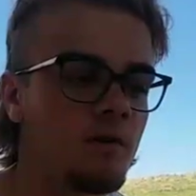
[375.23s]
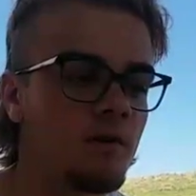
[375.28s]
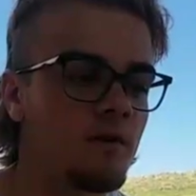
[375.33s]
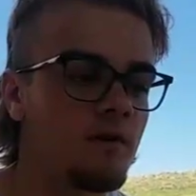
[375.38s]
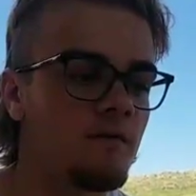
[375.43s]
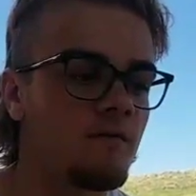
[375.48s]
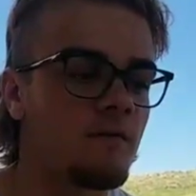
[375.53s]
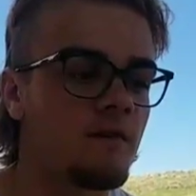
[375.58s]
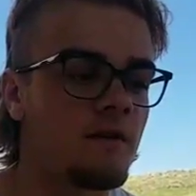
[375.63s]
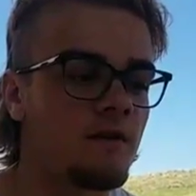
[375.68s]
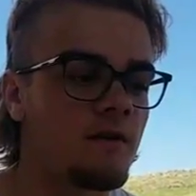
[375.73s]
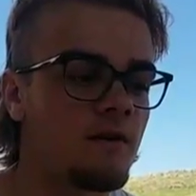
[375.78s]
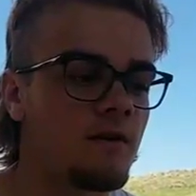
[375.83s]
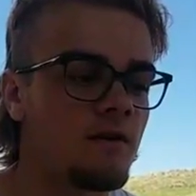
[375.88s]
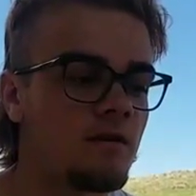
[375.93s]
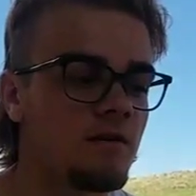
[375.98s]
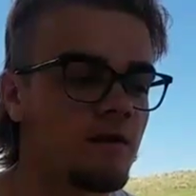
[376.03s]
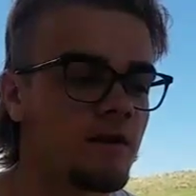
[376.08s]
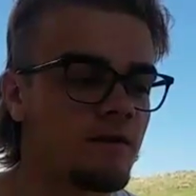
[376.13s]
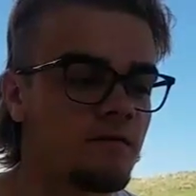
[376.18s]
of the
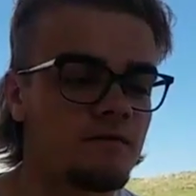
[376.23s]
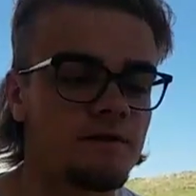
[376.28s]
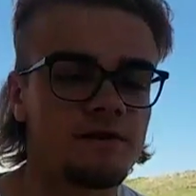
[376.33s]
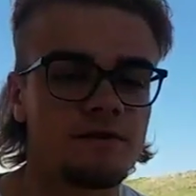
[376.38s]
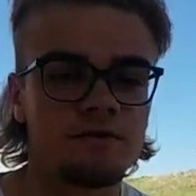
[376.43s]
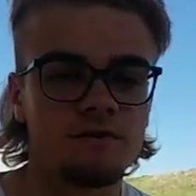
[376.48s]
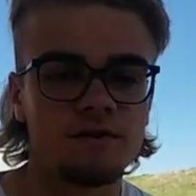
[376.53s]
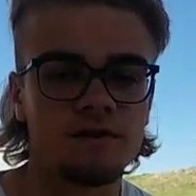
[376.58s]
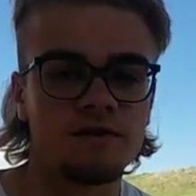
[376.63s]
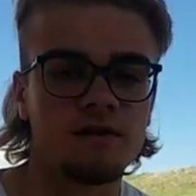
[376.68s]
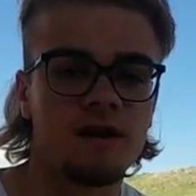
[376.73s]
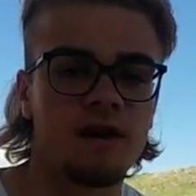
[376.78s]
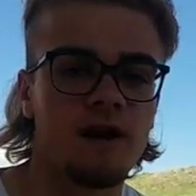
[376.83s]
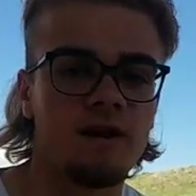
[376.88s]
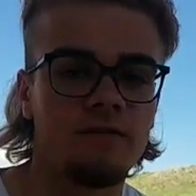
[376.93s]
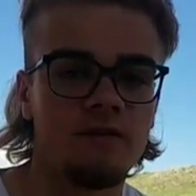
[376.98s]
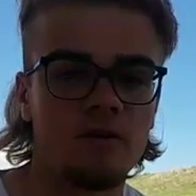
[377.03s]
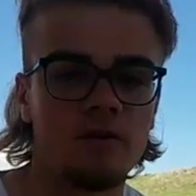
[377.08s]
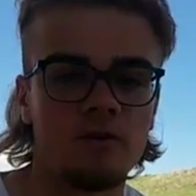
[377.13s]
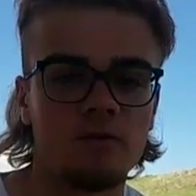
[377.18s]
resources I
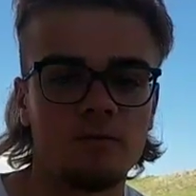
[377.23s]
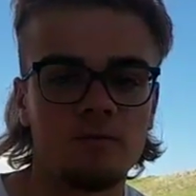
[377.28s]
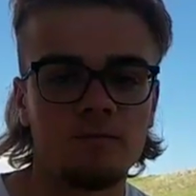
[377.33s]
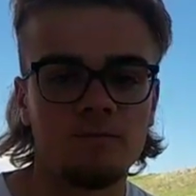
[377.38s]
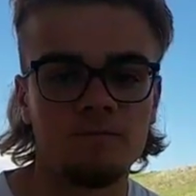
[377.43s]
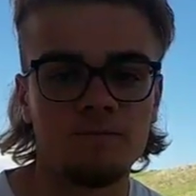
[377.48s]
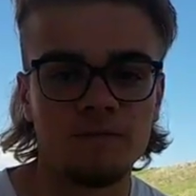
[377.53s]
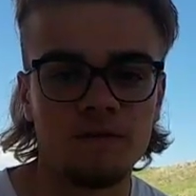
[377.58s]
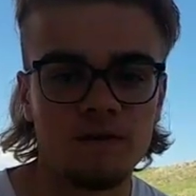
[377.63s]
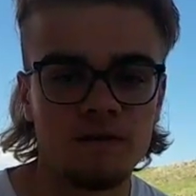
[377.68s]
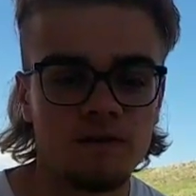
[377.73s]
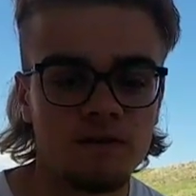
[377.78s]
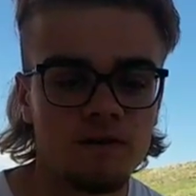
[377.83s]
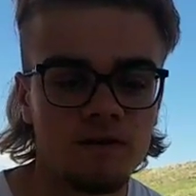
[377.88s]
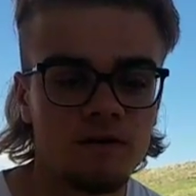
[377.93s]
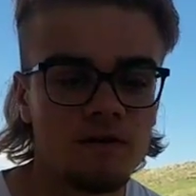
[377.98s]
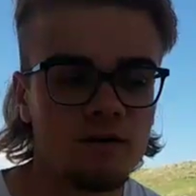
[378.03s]
have at home to